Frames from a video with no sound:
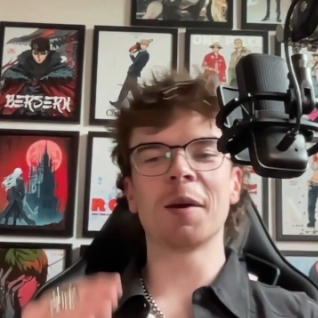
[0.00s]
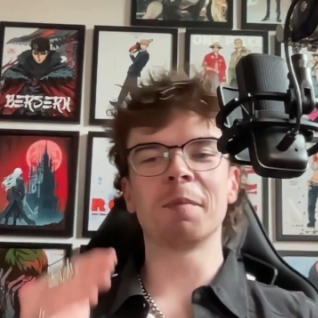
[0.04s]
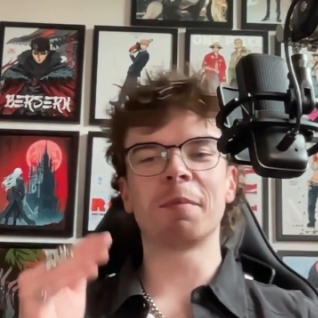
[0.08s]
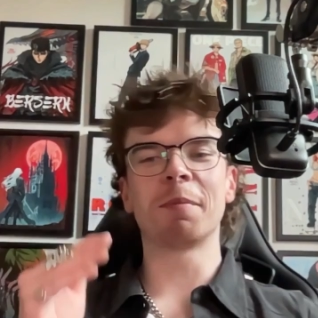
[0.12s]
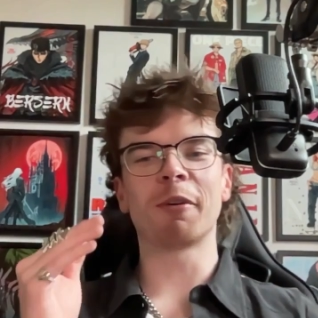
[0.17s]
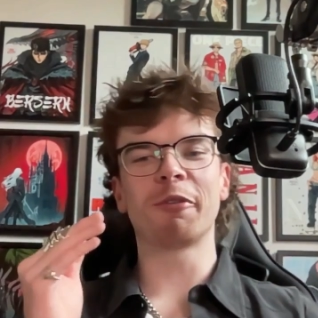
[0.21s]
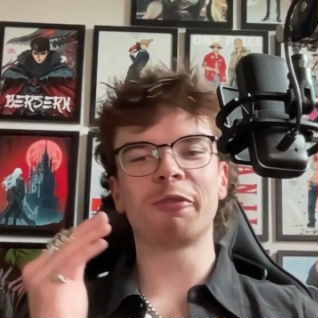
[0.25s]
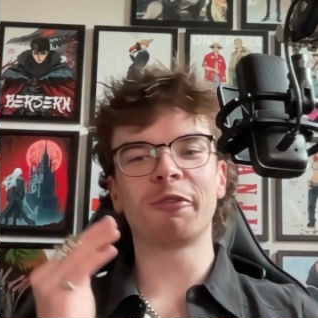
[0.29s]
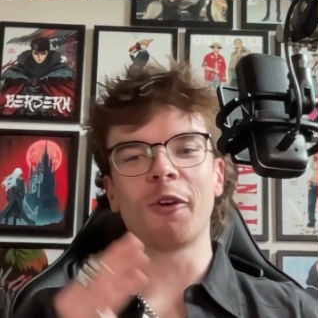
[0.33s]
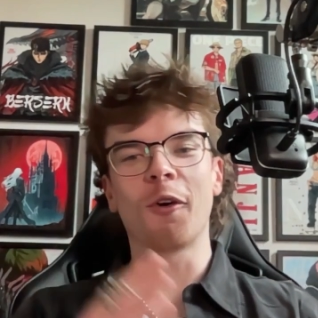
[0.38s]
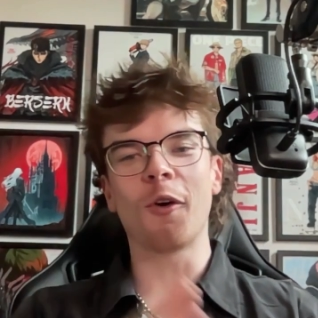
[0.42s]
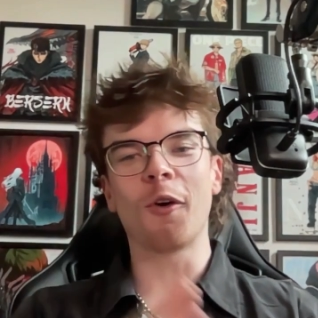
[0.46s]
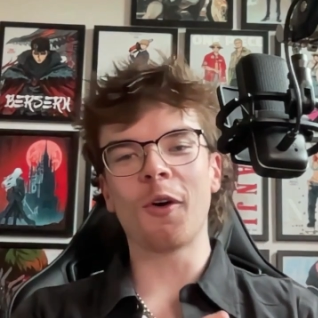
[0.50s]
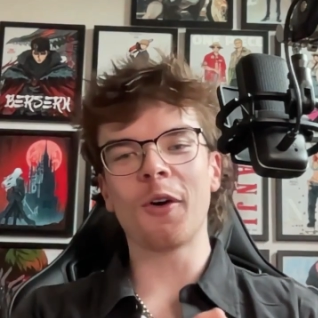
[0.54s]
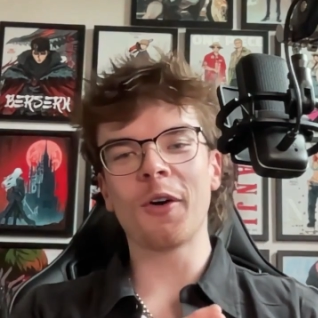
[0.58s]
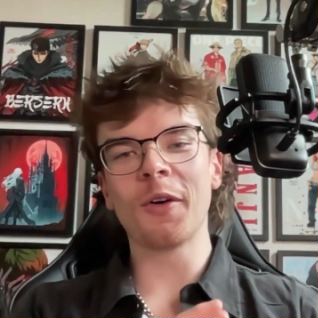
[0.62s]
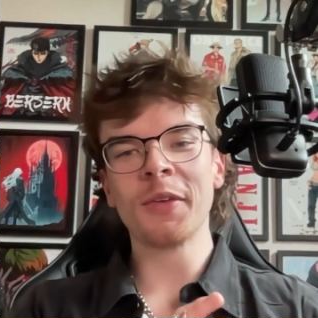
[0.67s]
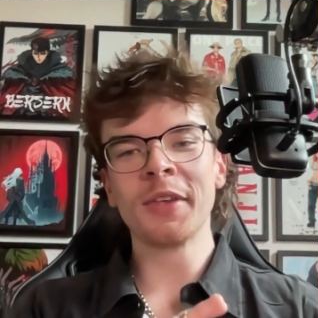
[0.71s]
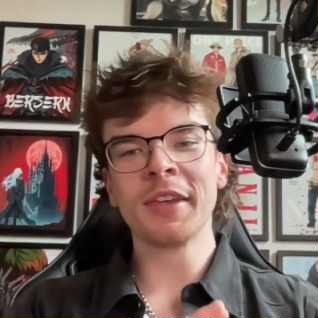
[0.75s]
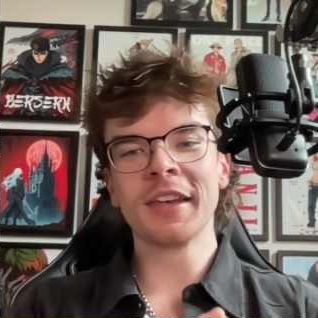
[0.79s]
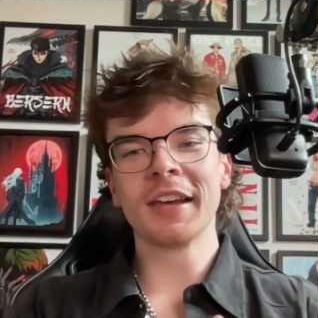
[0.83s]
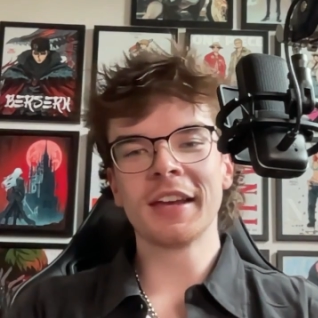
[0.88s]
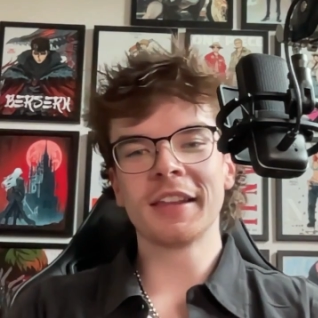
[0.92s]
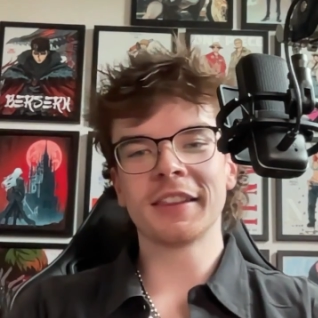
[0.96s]
before
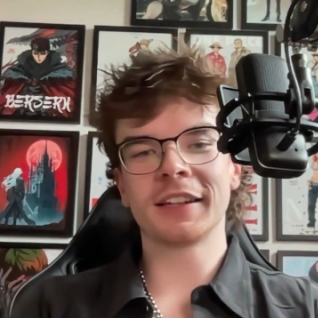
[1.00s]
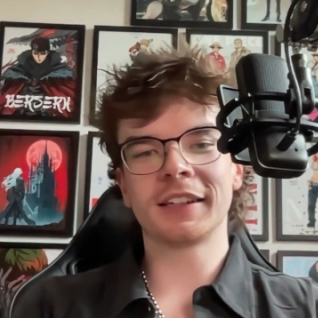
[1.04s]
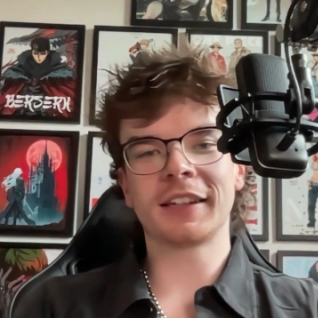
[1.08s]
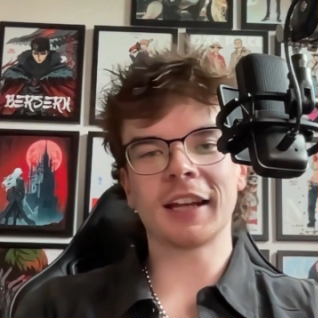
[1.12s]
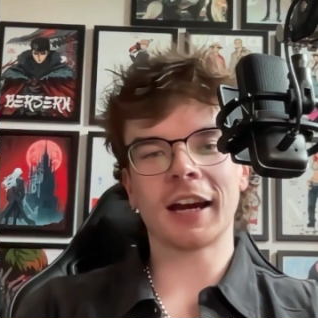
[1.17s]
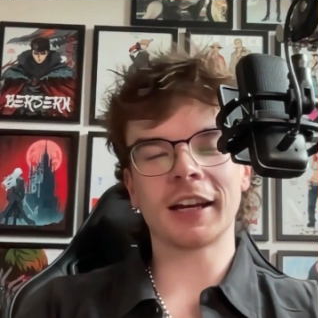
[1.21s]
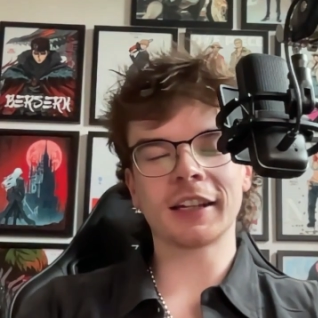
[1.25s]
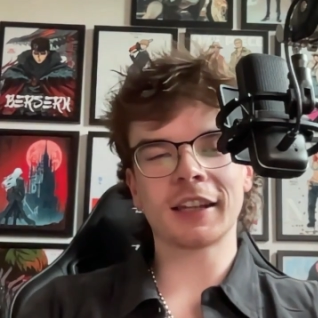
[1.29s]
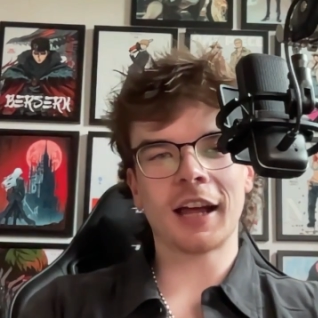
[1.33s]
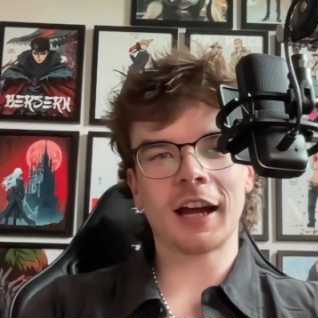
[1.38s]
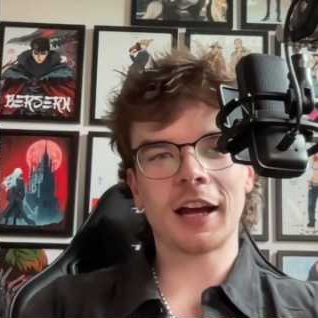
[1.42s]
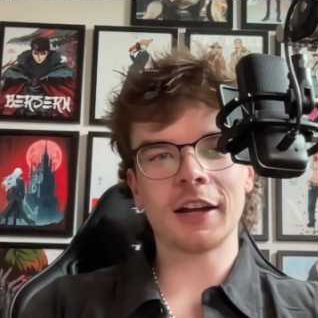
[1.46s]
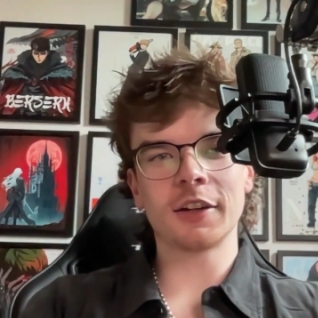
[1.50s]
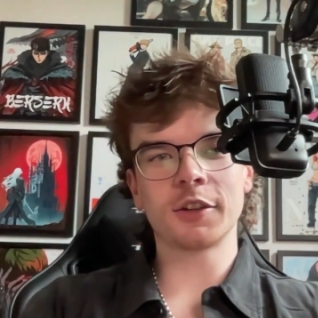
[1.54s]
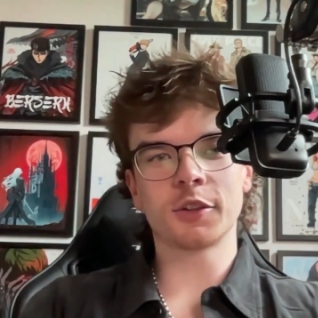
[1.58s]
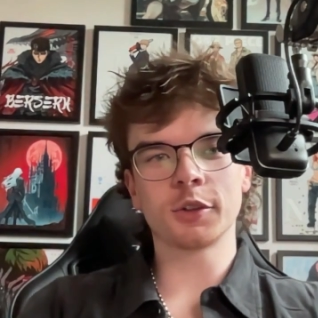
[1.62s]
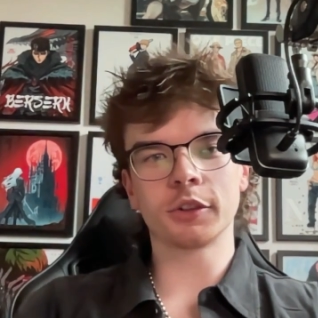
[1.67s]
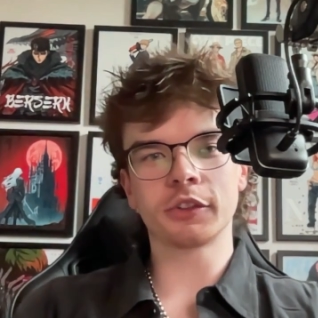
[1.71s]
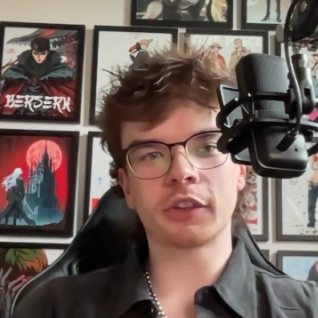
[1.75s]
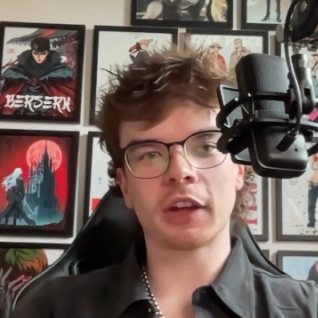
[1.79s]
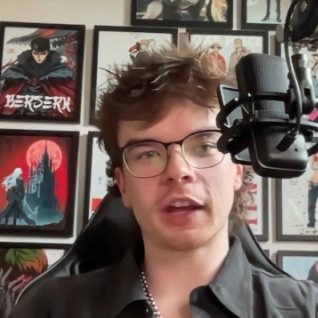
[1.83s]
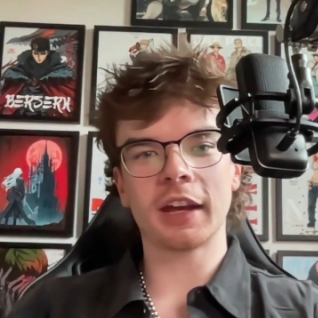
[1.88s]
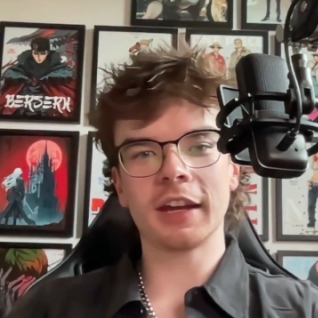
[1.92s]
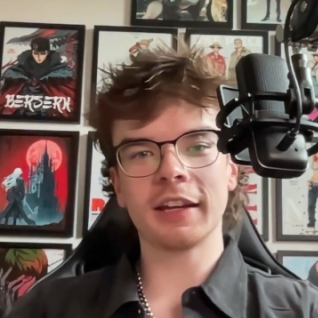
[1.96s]
the deadline
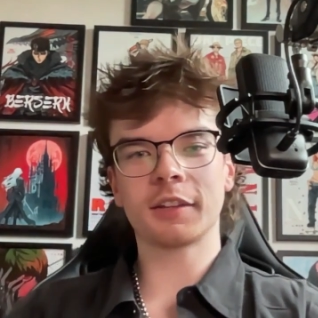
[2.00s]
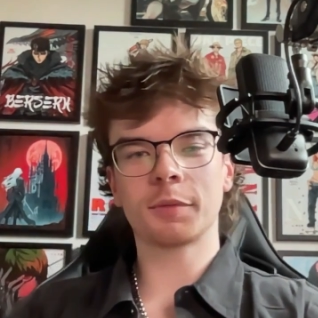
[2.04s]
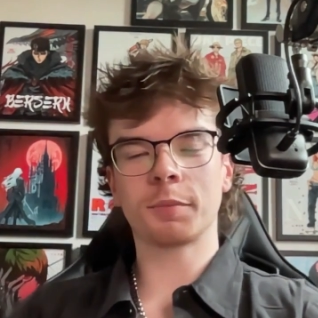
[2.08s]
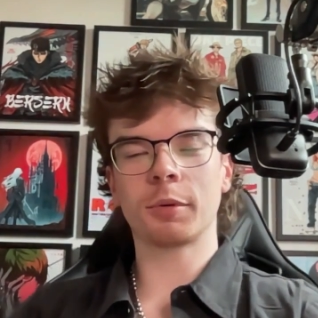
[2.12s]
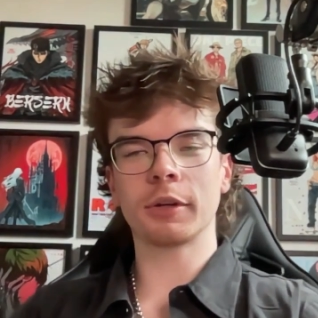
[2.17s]
does hit.